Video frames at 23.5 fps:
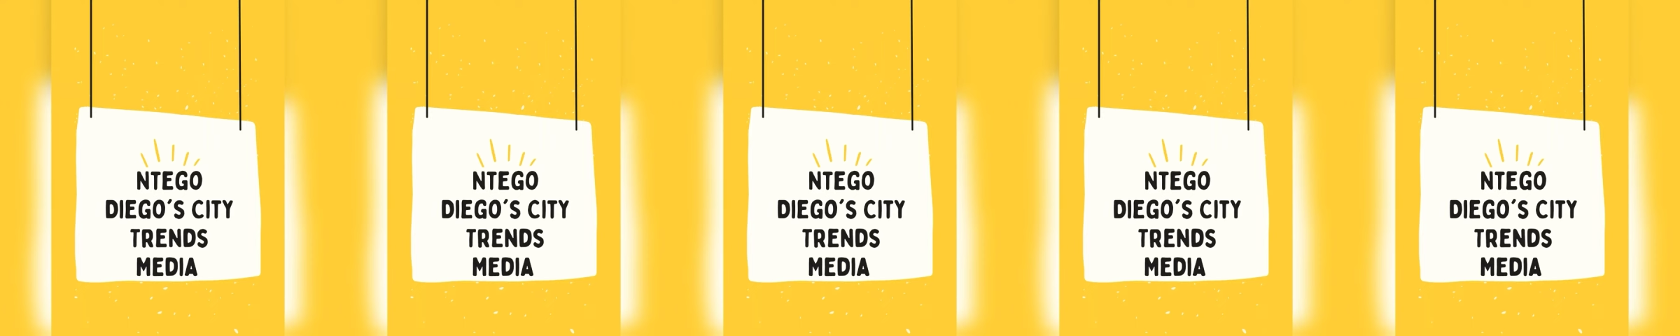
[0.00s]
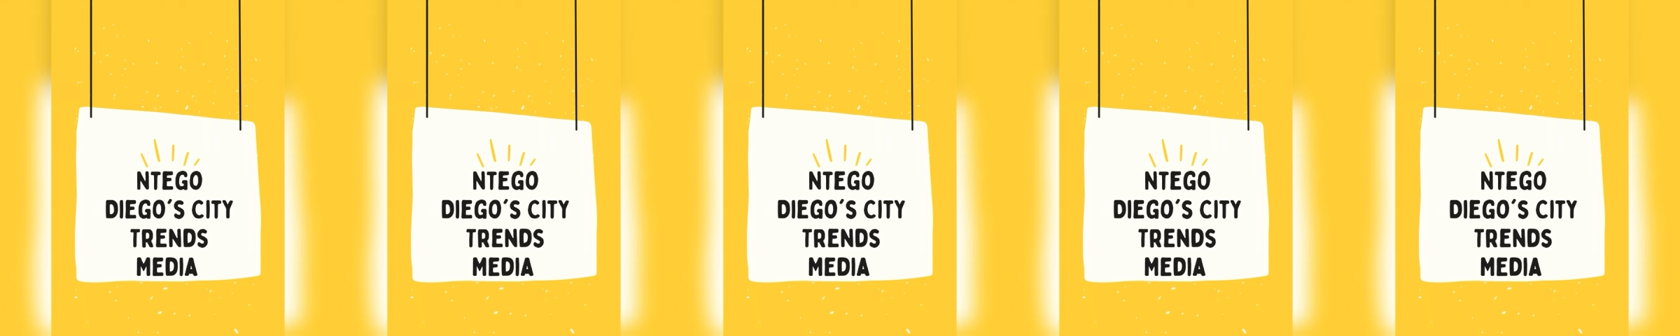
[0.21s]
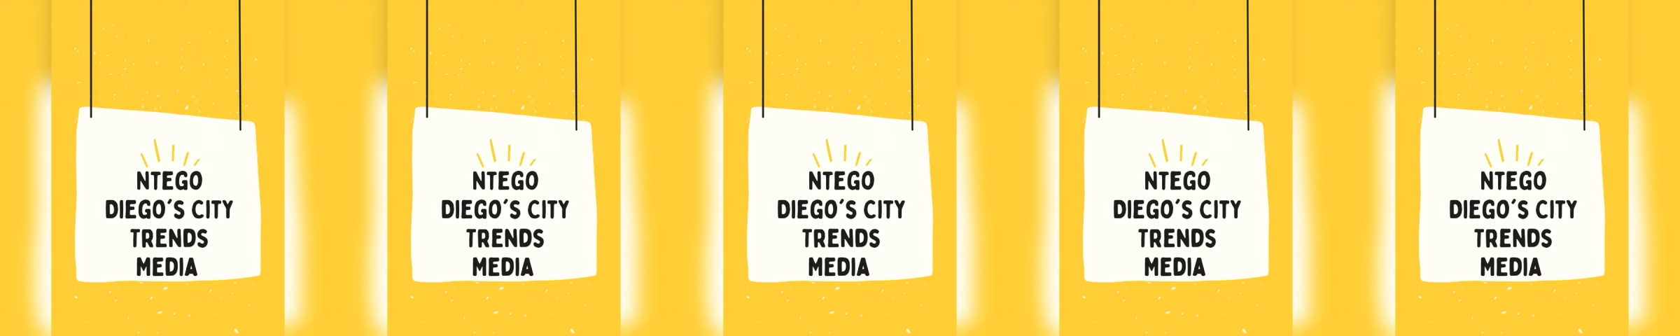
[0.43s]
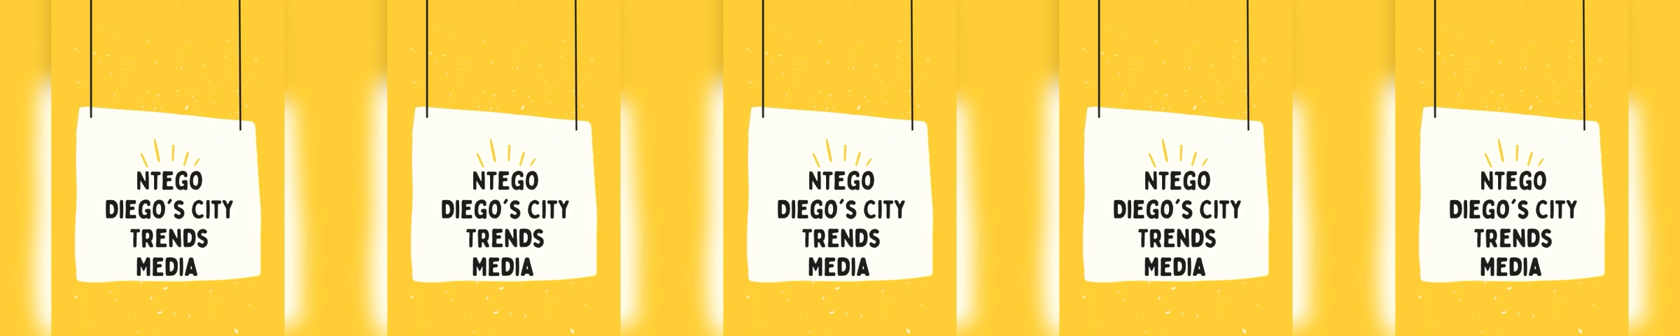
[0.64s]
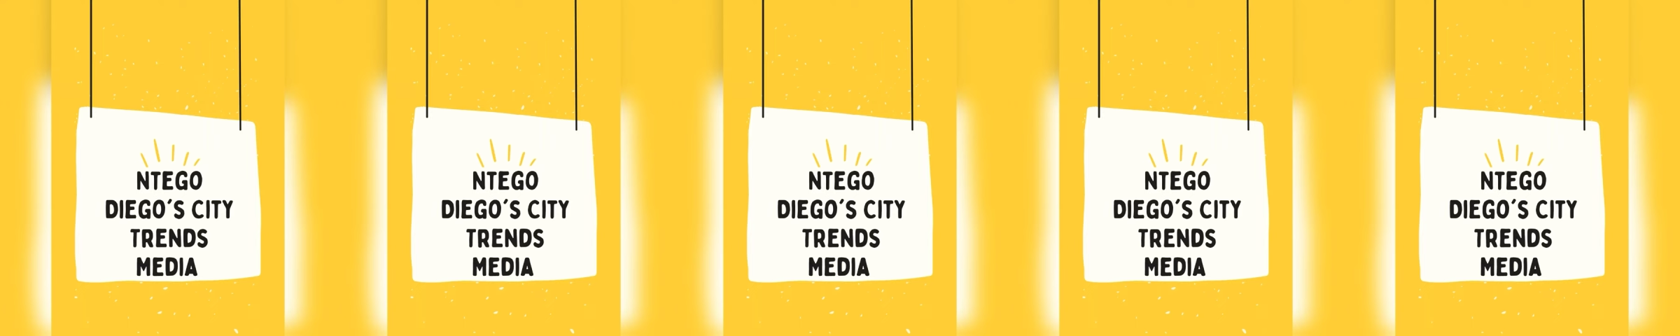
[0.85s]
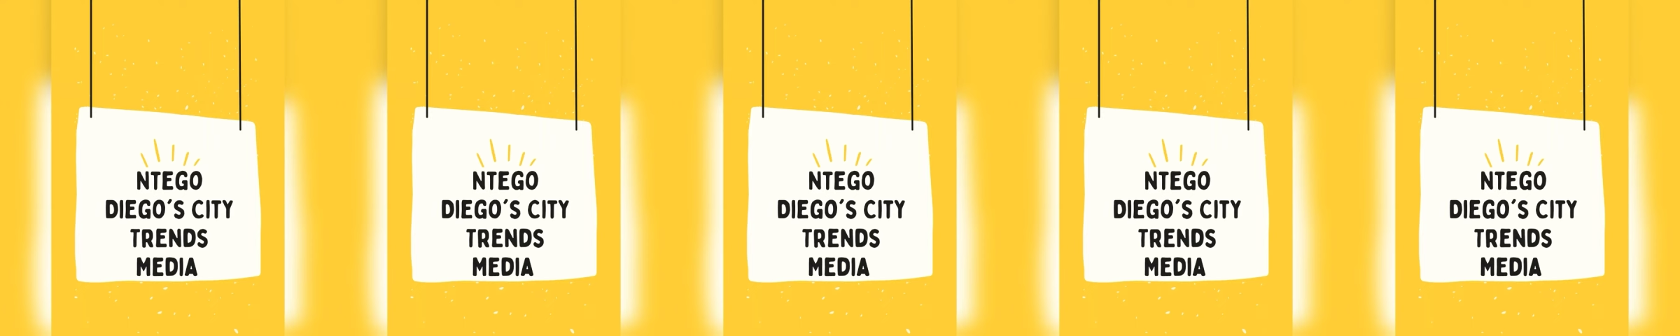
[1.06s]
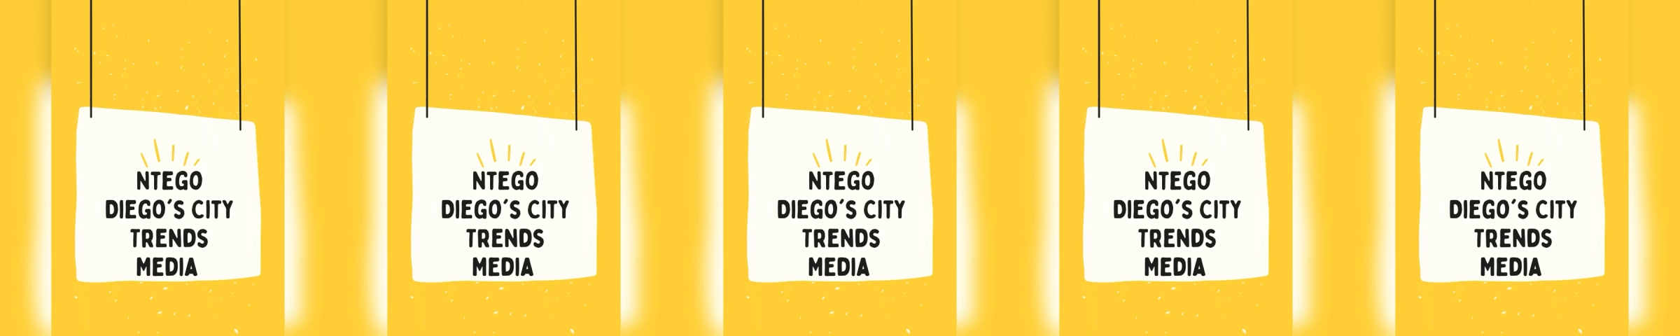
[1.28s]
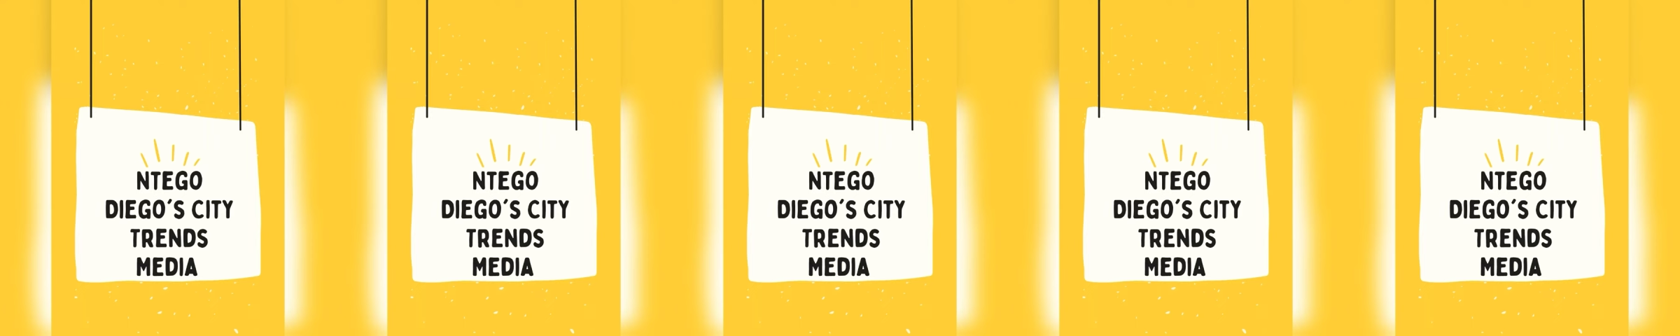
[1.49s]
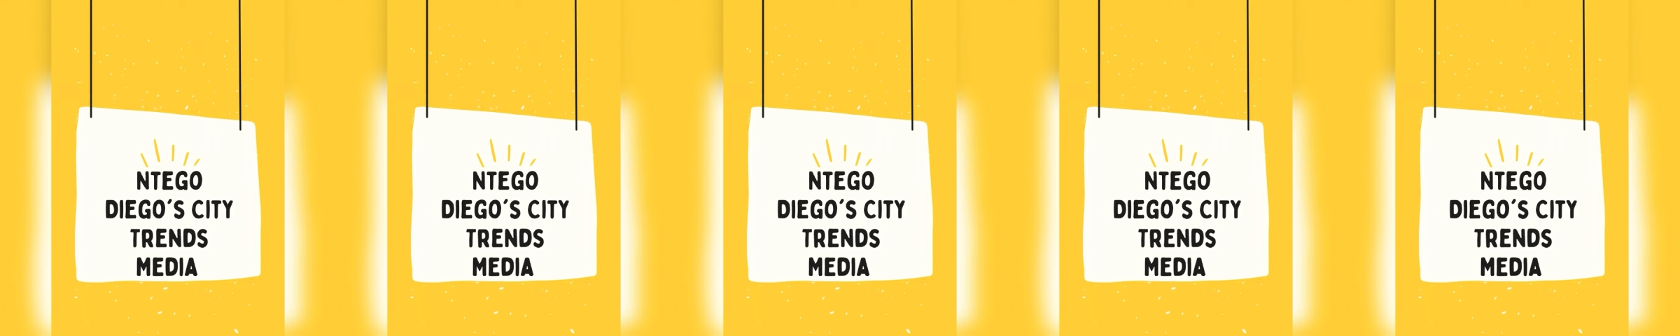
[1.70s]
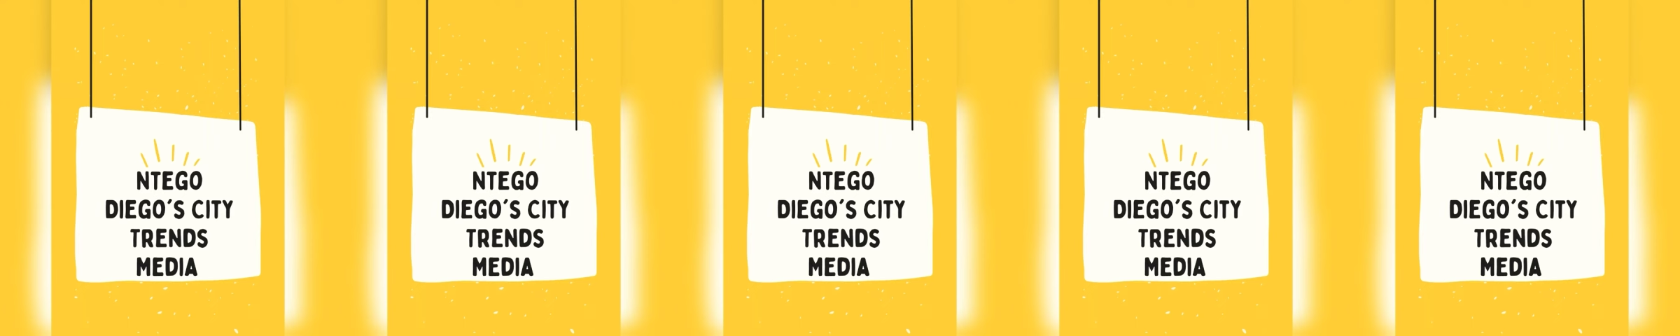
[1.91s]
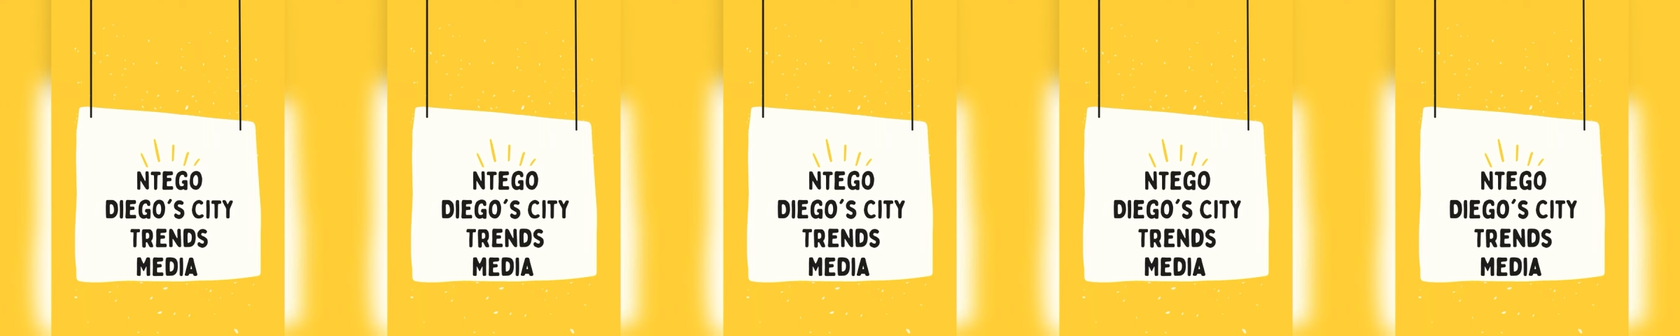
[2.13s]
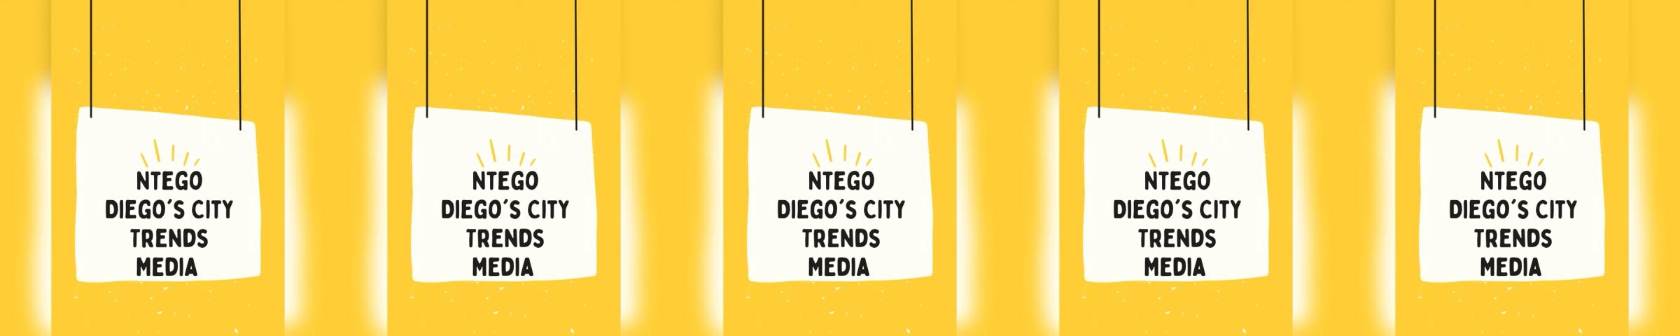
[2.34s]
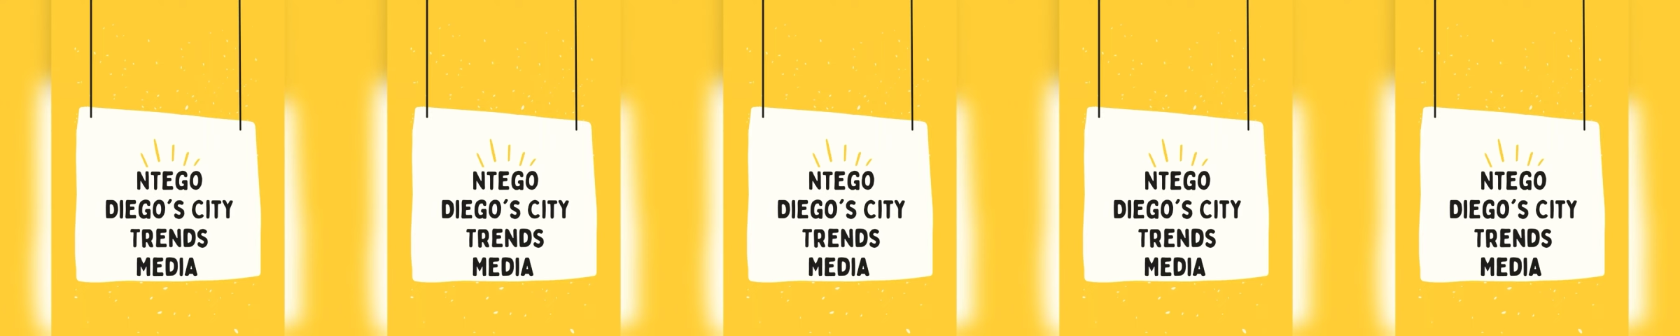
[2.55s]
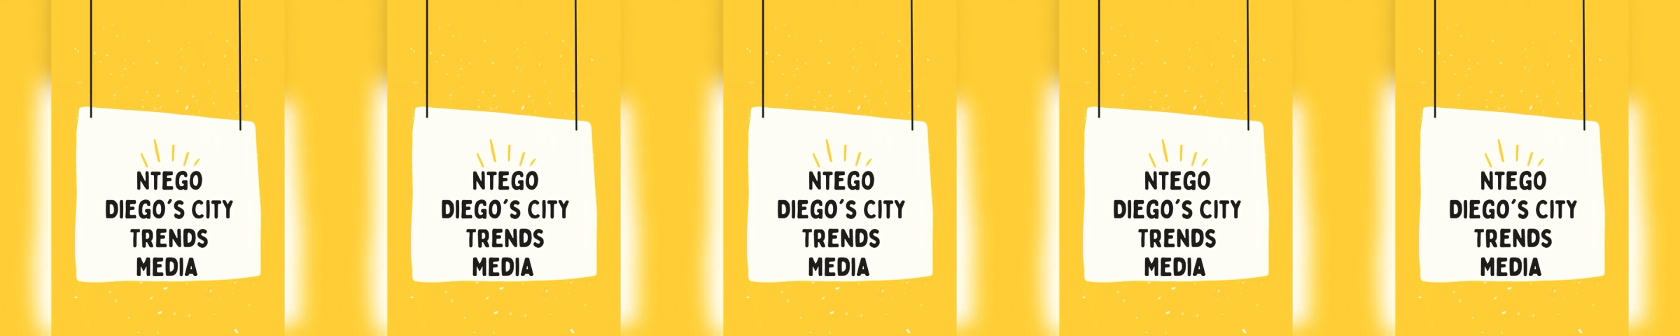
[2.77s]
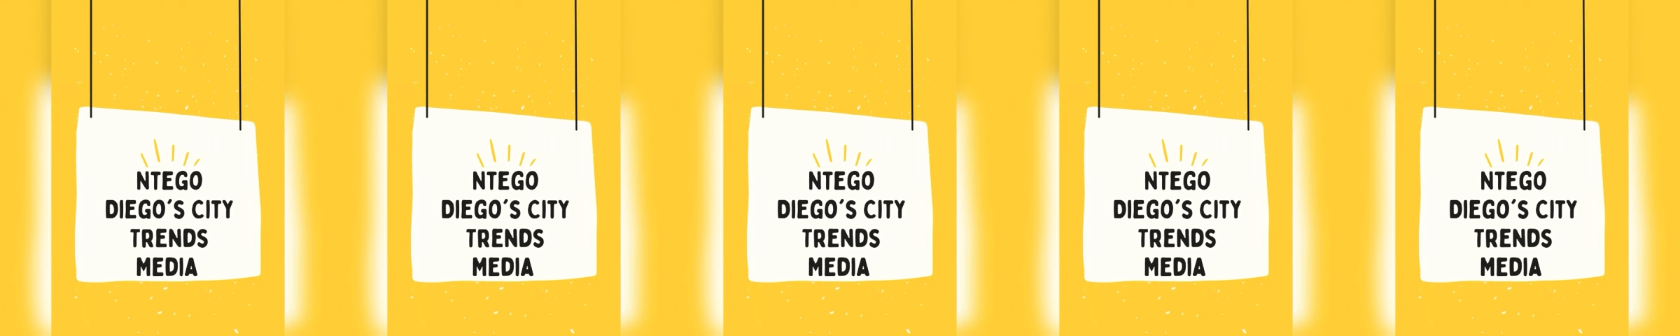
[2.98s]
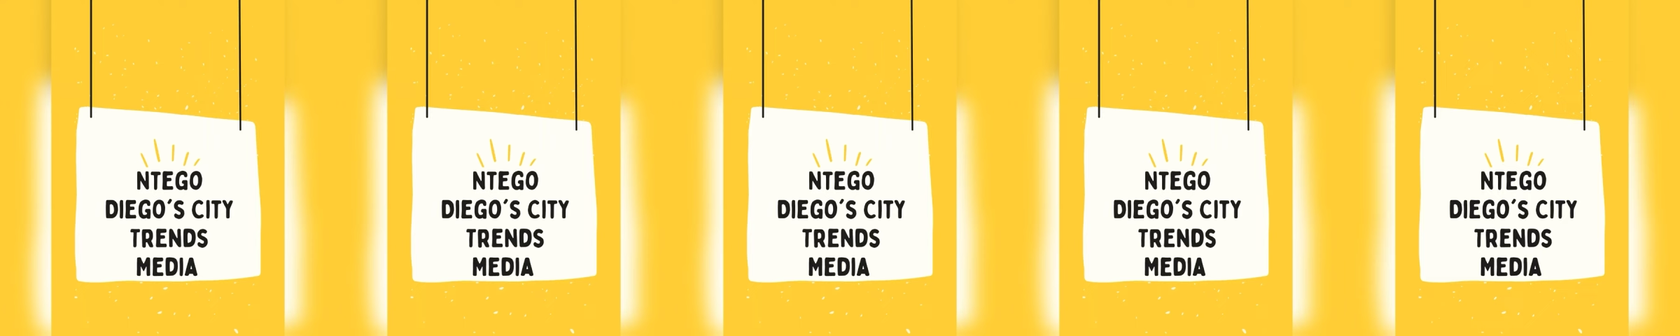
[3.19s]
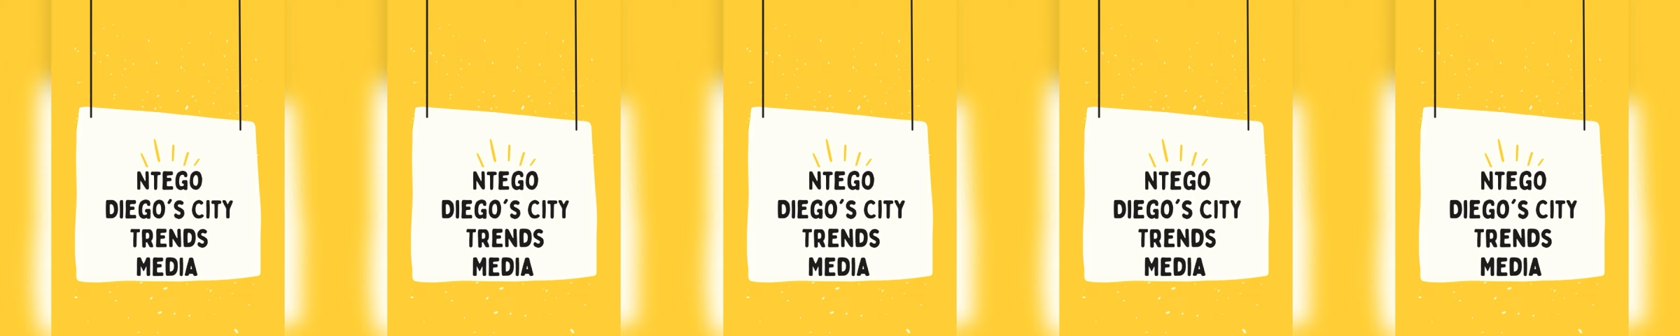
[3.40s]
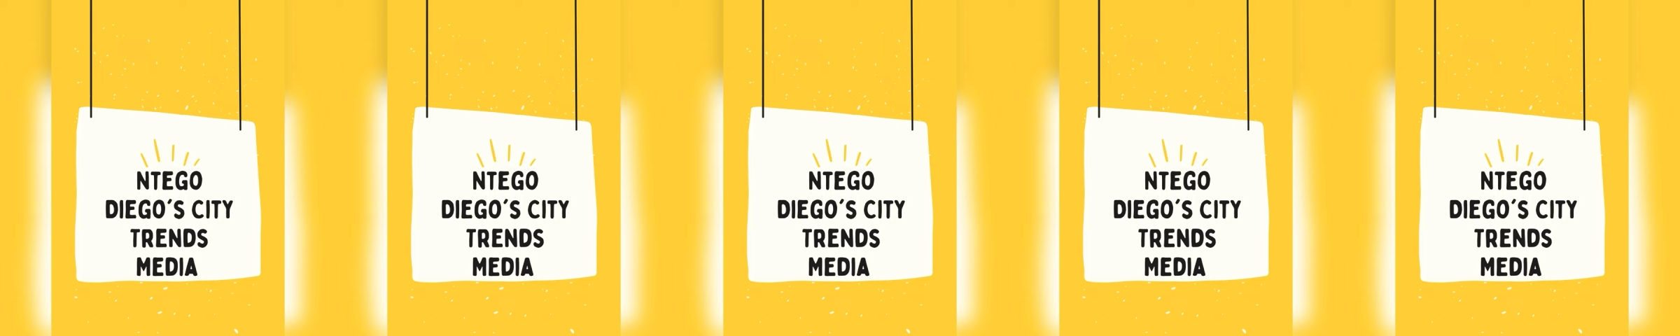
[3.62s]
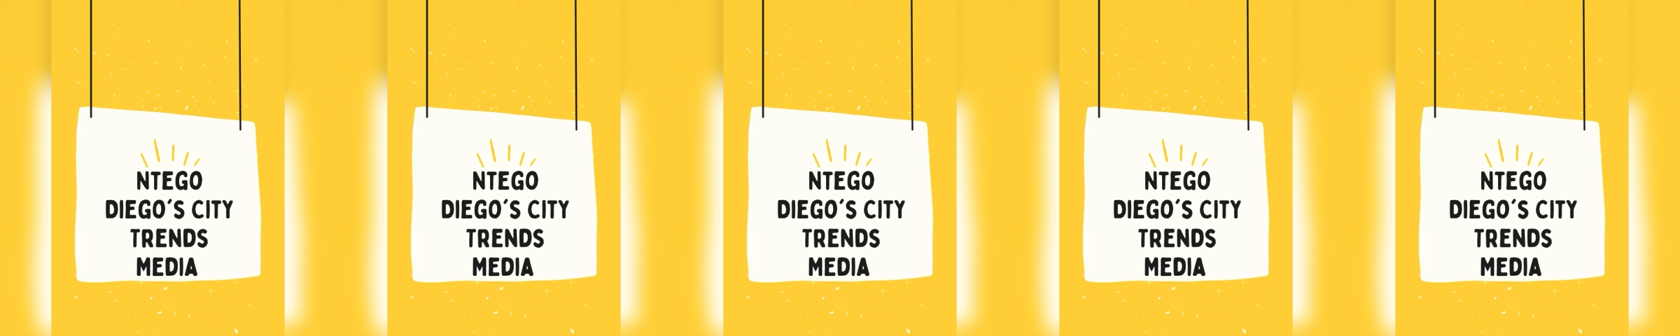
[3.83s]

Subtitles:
Nobody's mouth can be seen.